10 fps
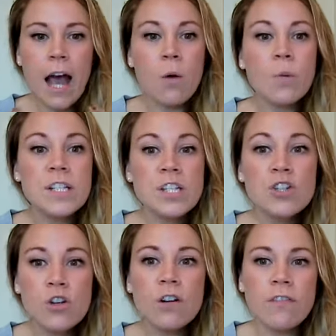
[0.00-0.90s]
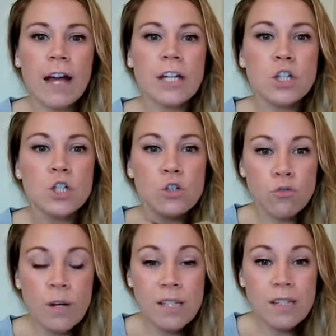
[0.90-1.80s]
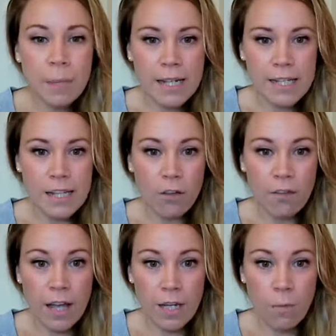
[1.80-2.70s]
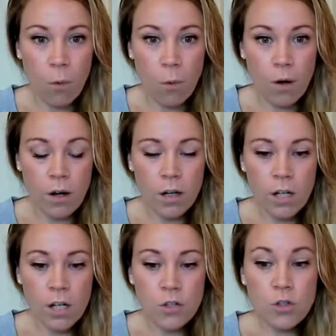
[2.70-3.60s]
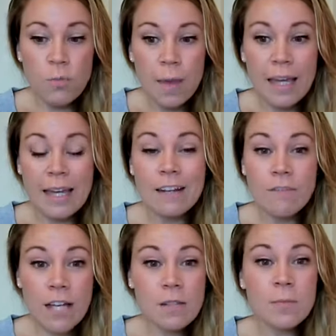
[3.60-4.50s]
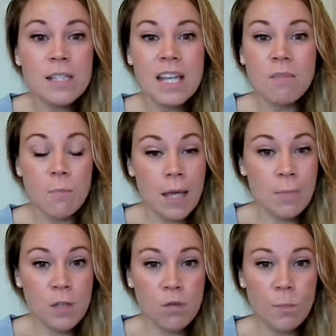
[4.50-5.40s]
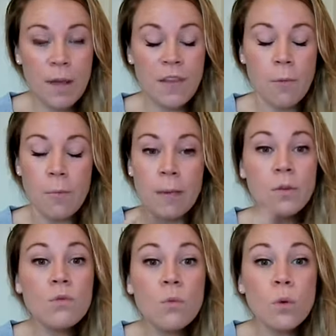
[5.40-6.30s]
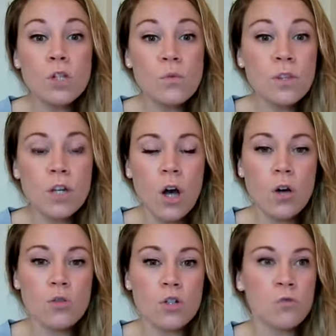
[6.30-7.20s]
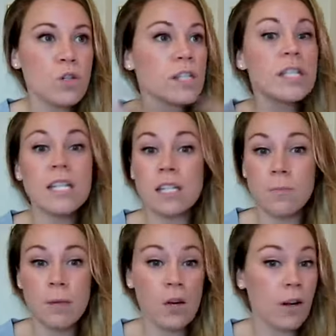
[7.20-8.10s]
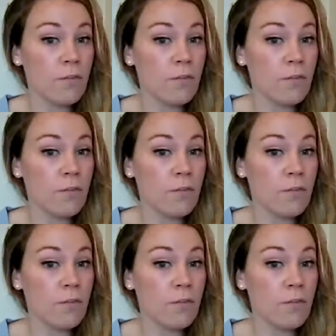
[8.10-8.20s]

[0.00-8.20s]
I wasn't sure if I could trust myself anymore to make investments. And maybe you've been there. Maybe you've worked with a coach who just disappeared.